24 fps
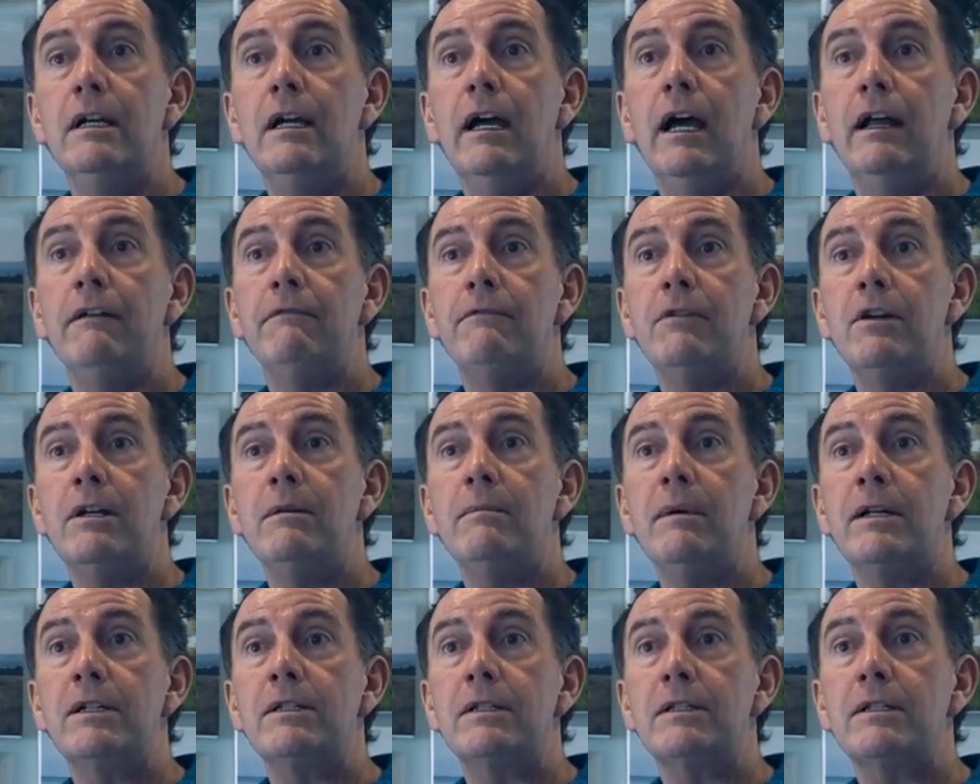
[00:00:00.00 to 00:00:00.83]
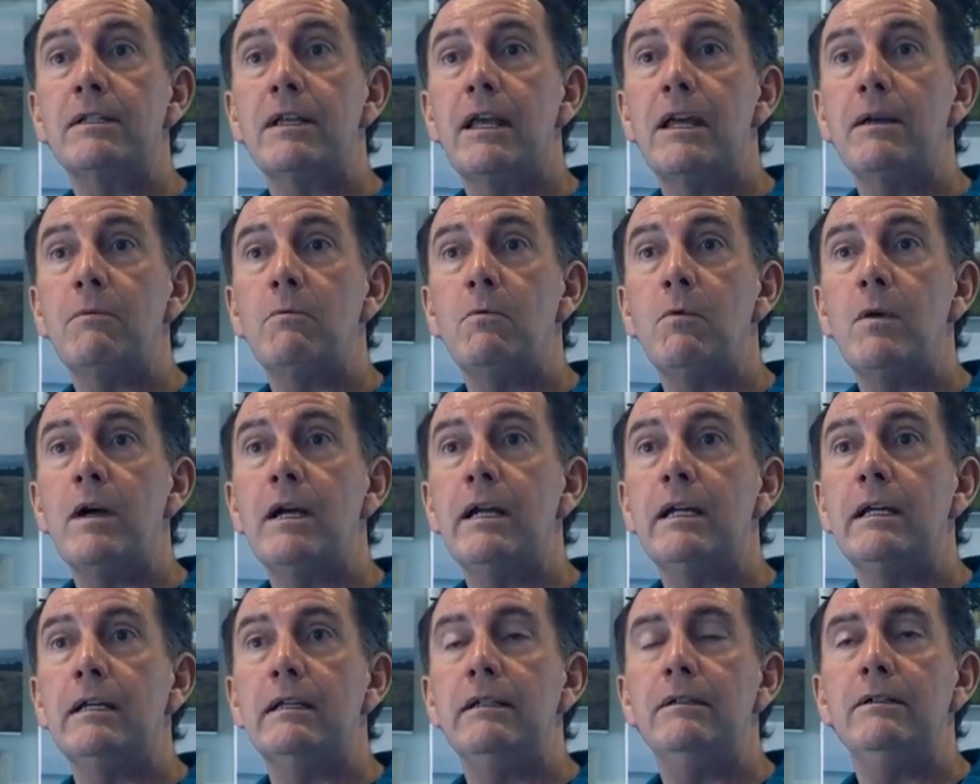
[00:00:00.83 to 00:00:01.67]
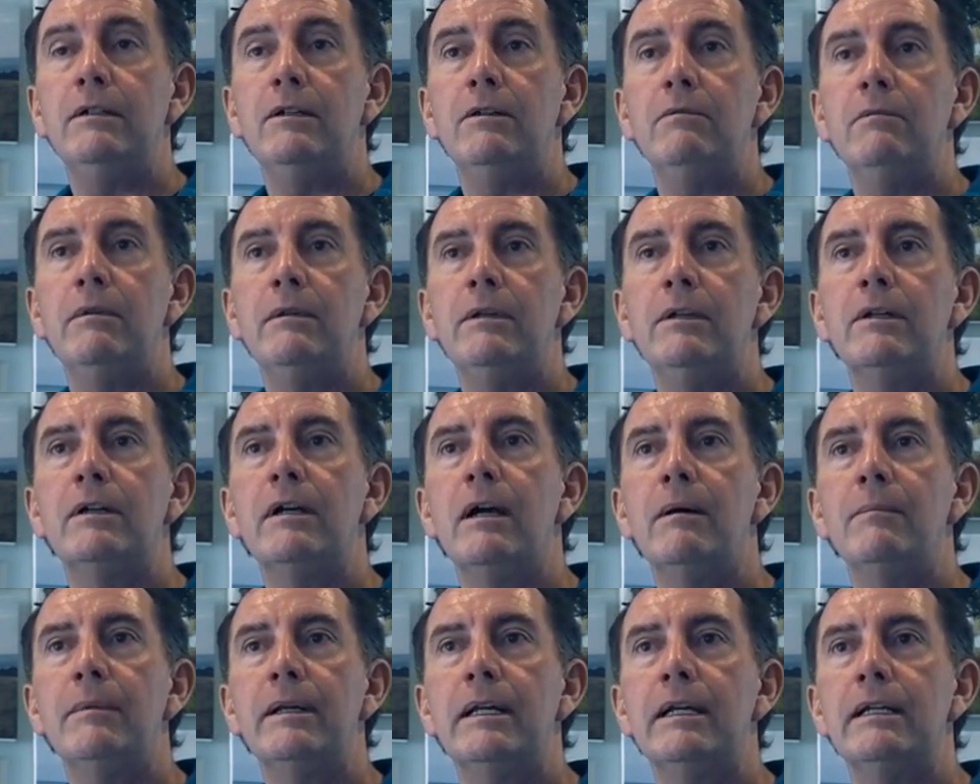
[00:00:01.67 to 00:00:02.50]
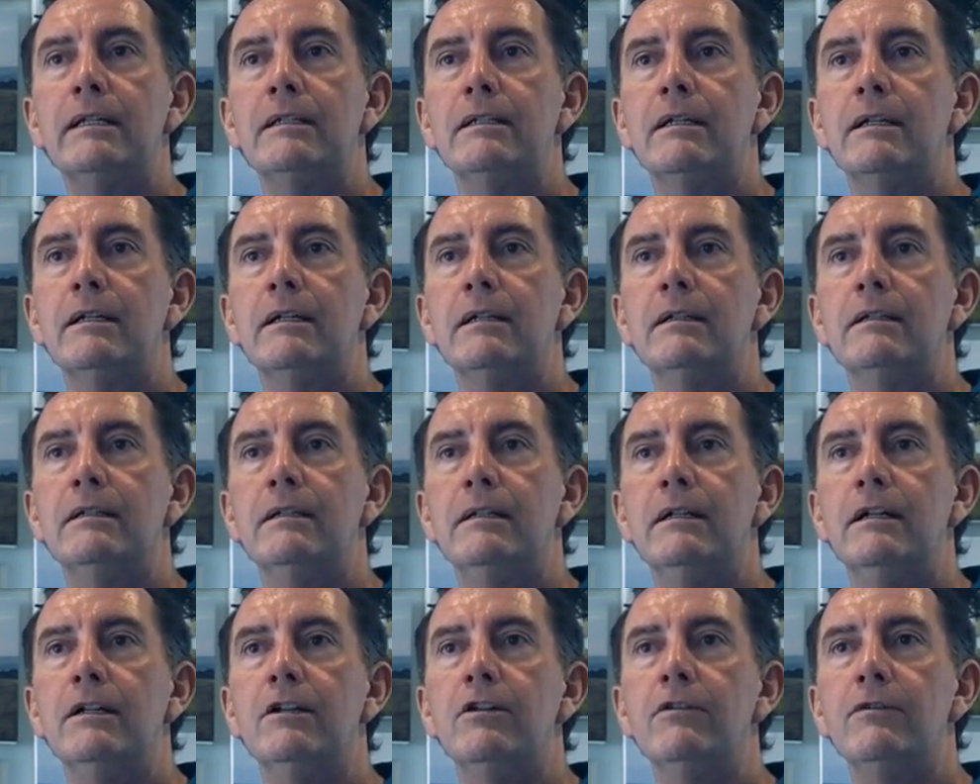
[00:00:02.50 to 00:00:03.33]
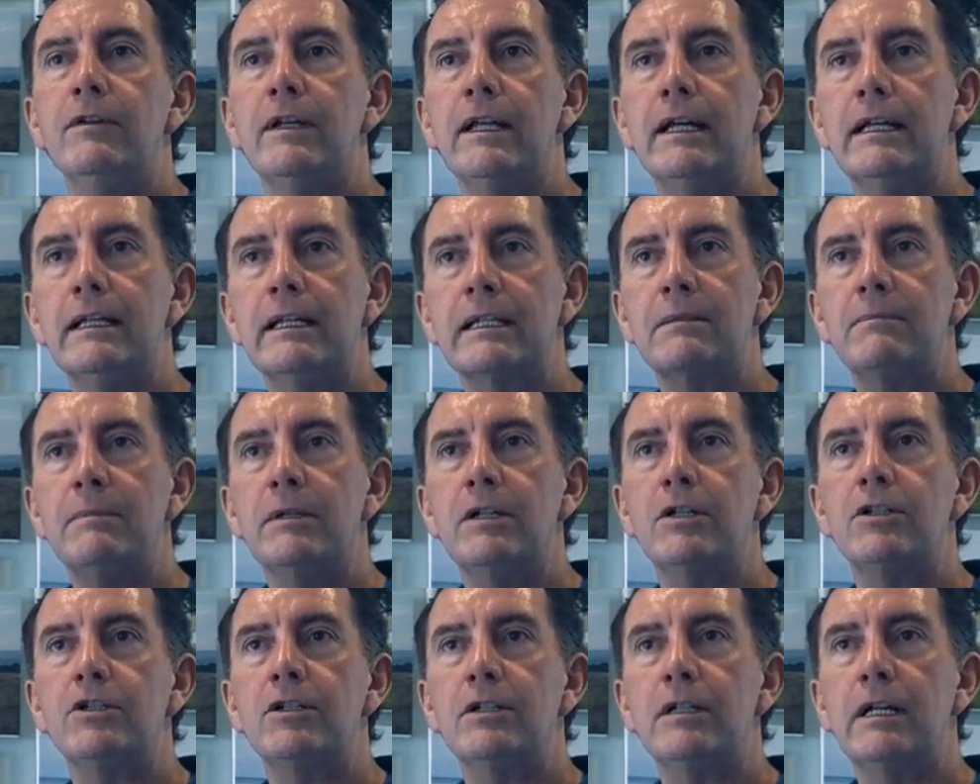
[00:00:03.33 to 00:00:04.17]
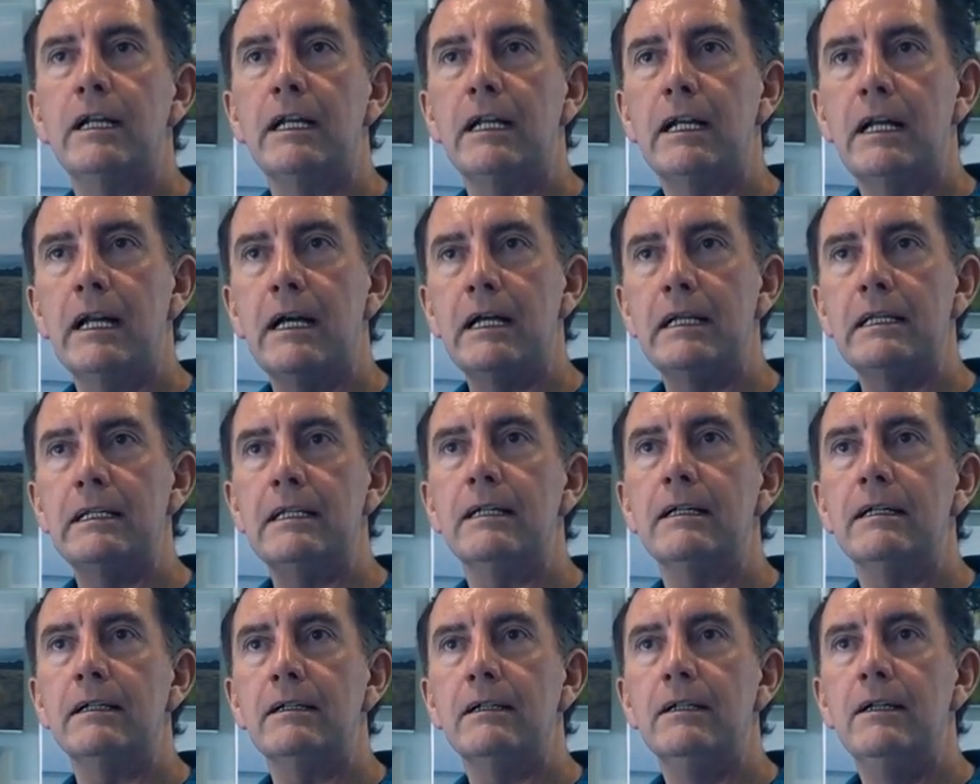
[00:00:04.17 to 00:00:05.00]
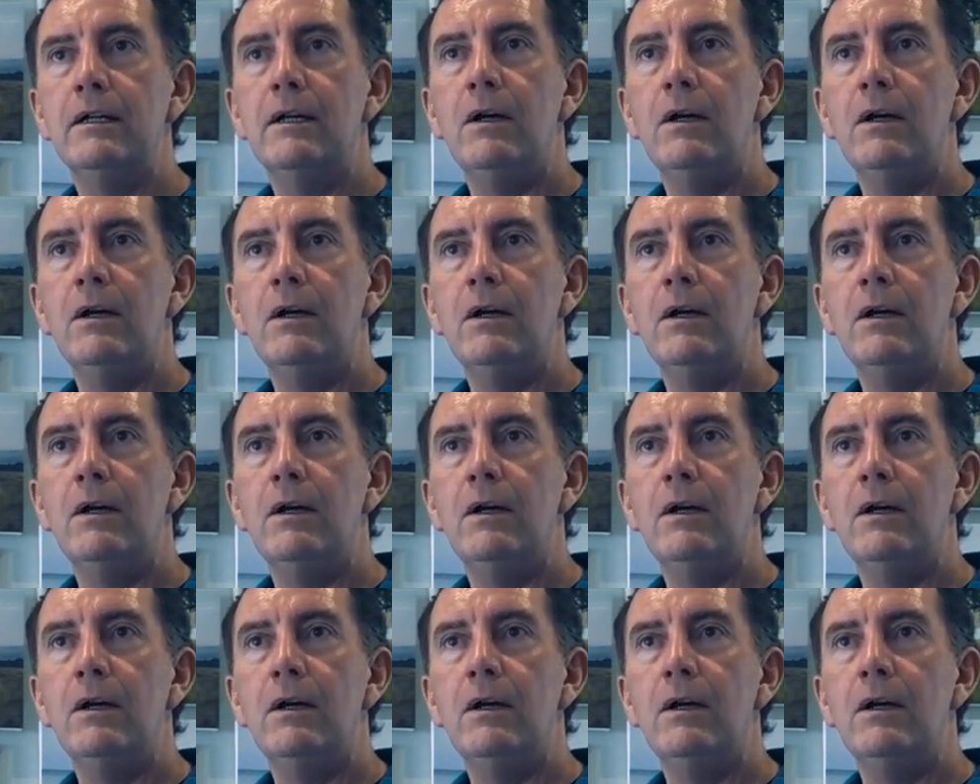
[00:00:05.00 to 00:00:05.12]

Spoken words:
And very much the same way, when you culminate an overland expedition and an idea,